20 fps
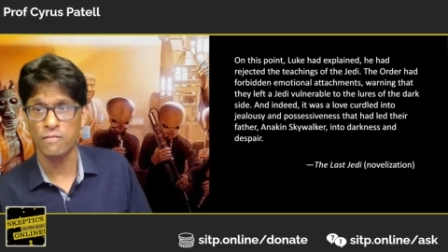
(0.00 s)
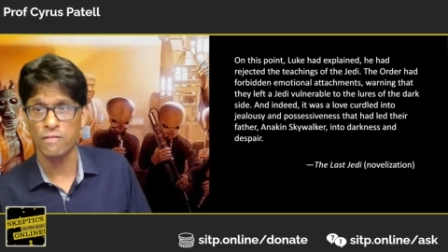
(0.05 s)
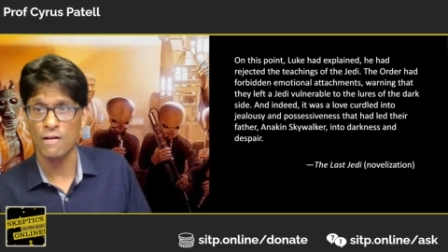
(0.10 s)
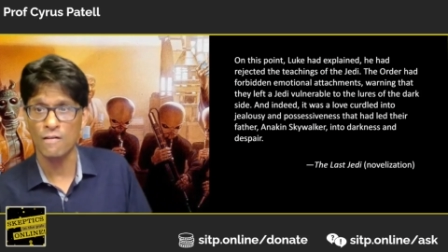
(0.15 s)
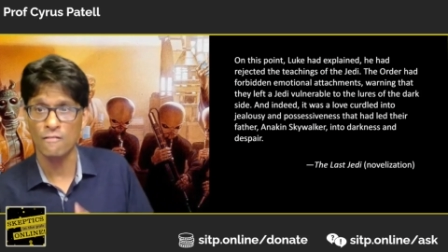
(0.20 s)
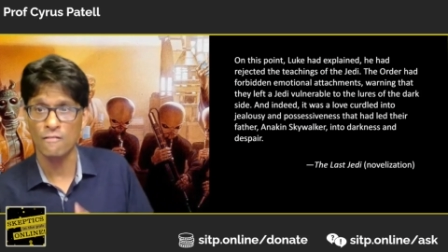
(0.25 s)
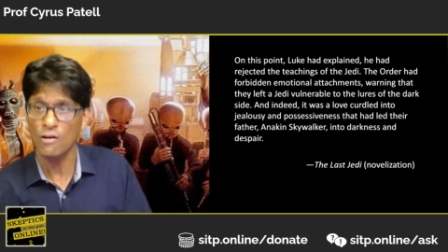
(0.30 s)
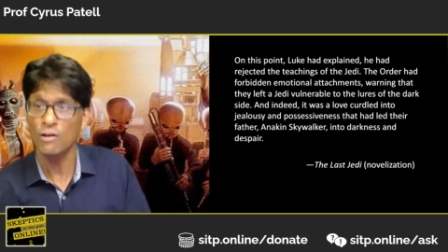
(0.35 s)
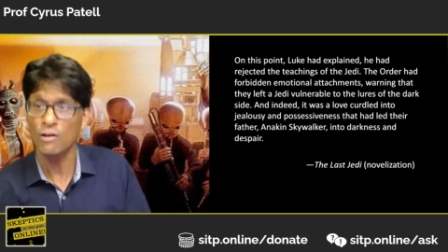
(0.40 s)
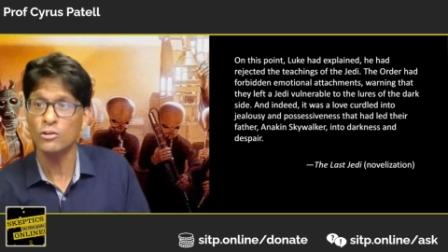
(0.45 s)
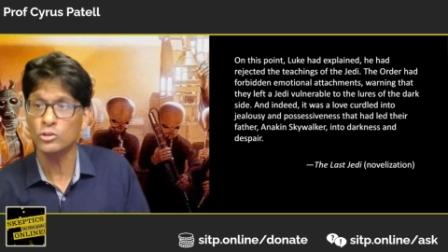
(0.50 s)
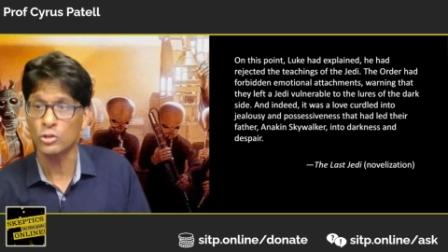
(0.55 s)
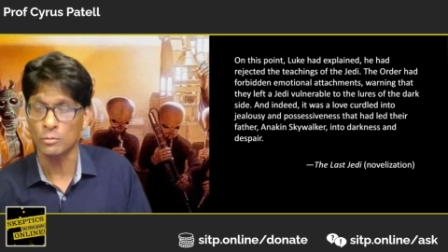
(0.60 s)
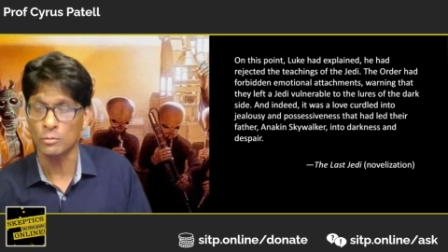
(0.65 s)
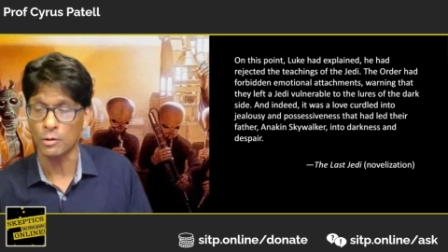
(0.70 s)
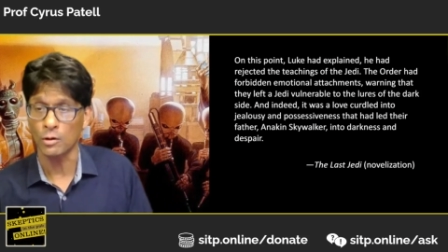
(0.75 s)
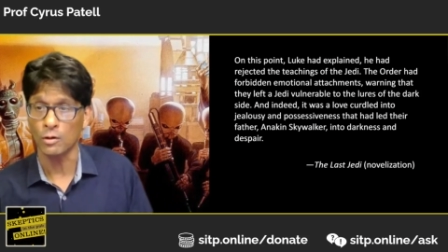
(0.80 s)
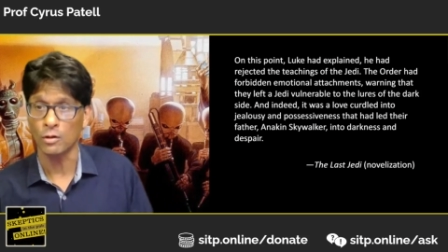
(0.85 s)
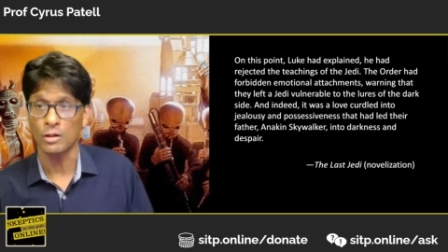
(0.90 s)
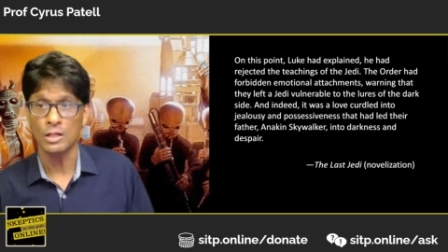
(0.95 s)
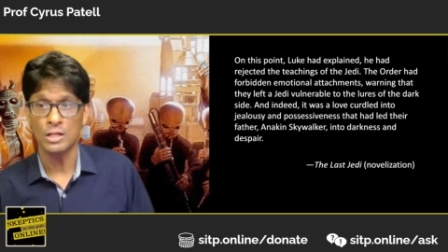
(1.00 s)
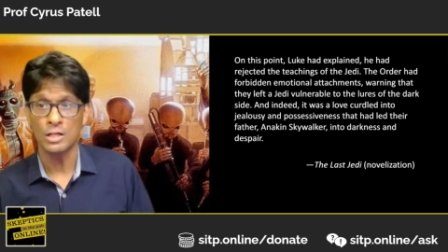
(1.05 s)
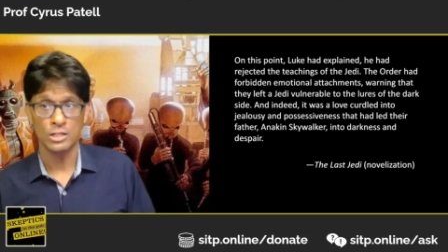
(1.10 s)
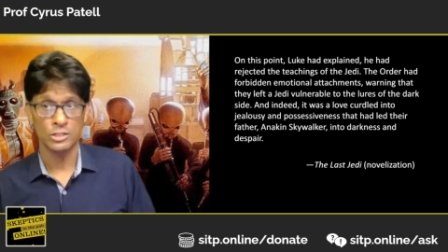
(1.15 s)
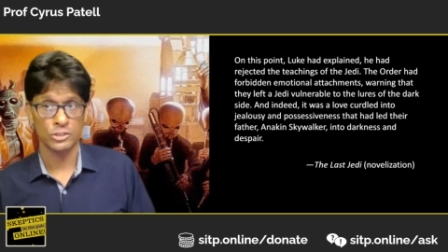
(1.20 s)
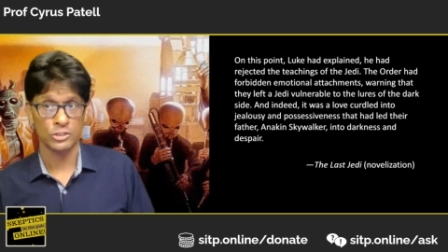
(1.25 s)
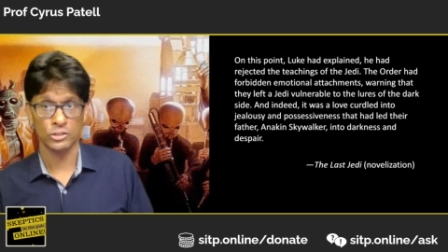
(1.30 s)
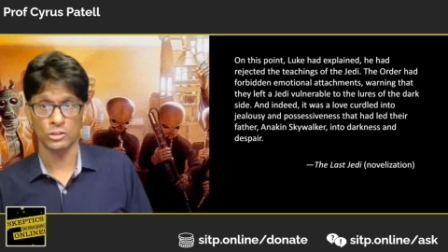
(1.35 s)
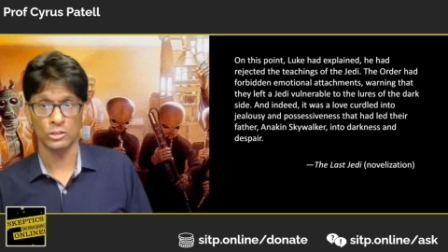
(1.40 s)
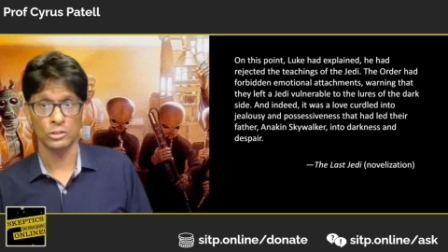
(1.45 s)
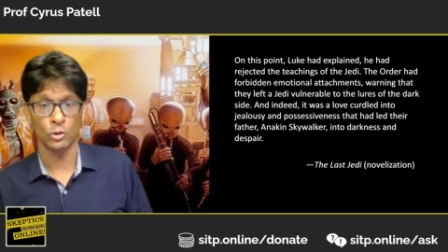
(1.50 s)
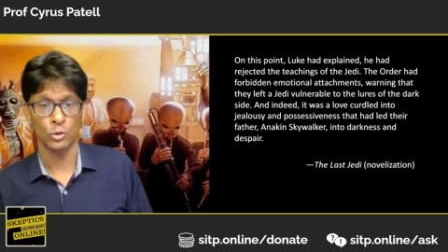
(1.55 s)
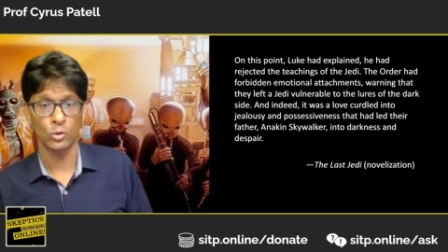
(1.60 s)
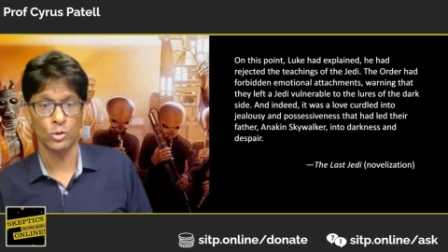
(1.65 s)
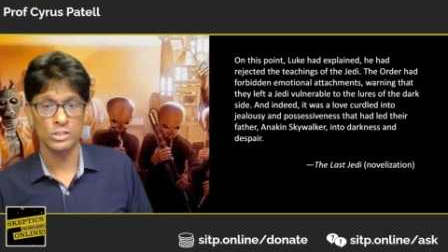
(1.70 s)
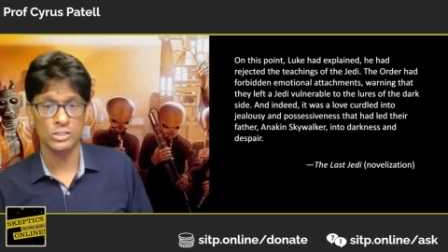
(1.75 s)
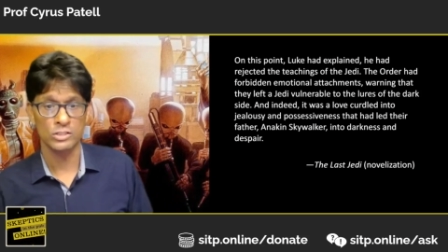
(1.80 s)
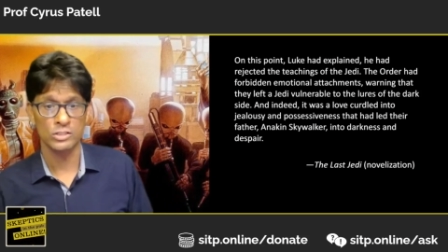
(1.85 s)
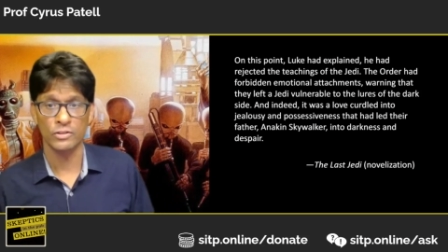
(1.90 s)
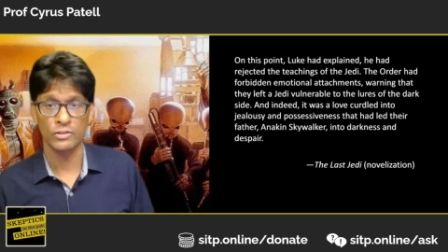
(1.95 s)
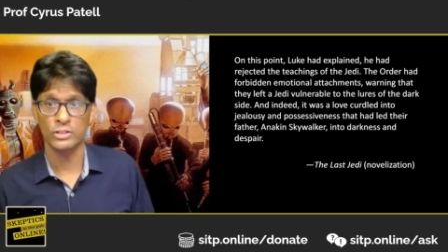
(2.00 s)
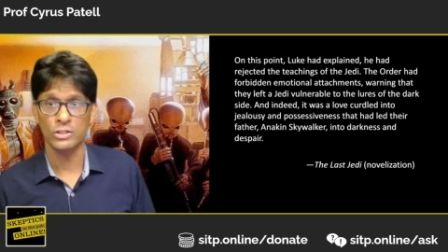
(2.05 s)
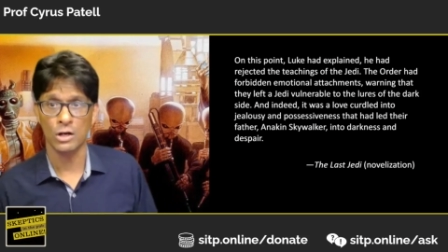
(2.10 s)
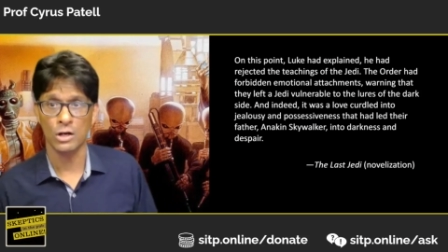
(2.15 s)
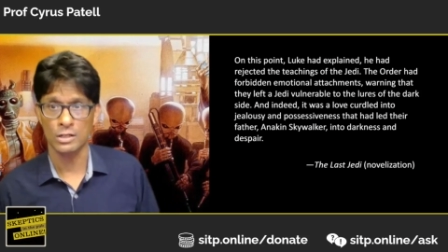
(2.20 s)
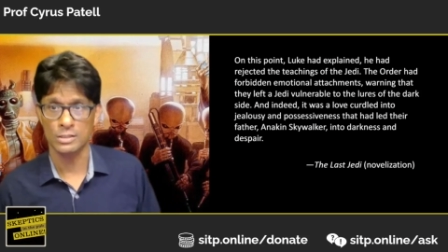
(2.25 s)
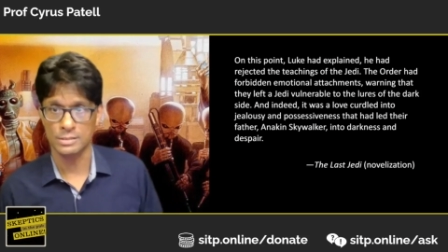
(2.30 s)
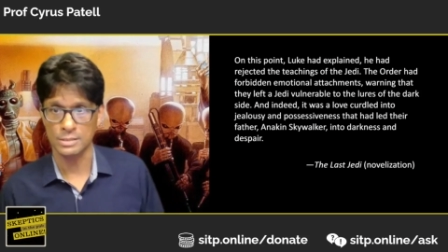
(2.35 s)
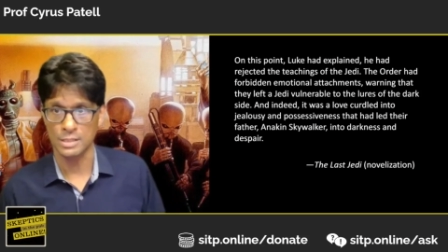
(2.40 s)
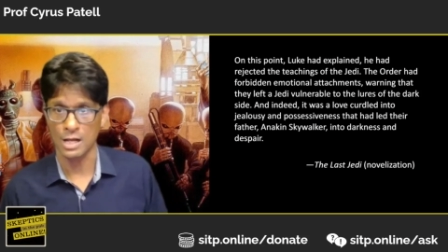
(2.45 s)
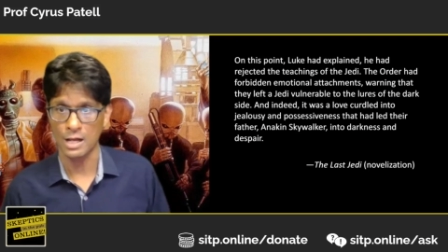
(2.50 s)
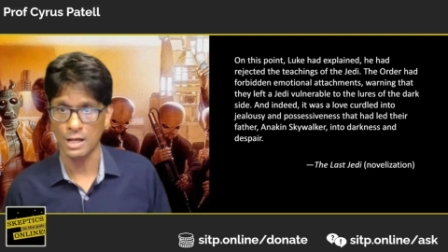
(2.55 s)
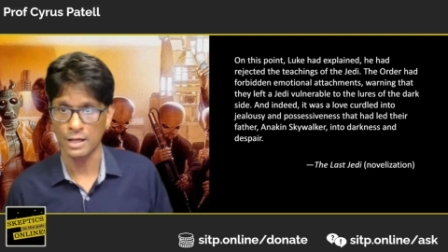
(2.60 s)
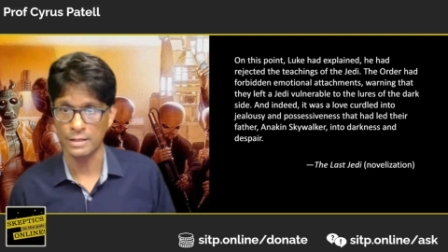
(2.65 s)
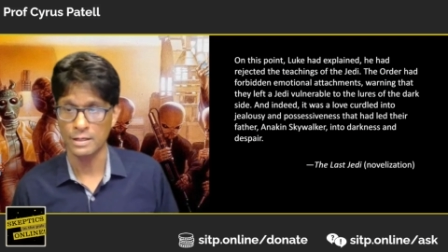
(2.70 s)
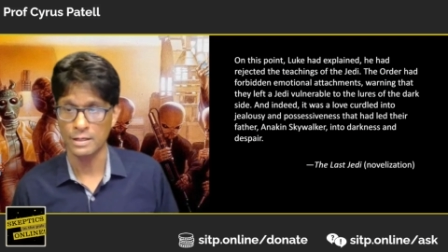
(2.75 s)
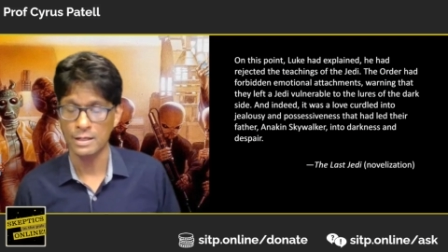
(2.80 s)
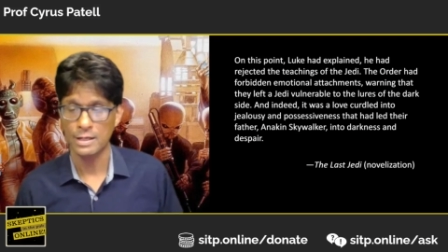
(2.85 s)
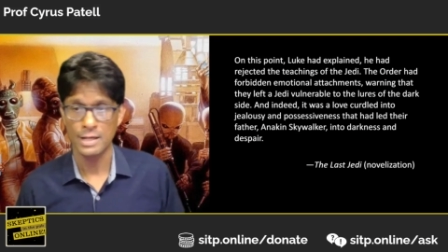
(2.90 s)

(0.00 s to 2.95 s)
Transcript: vulnerable to the lures of the dark side.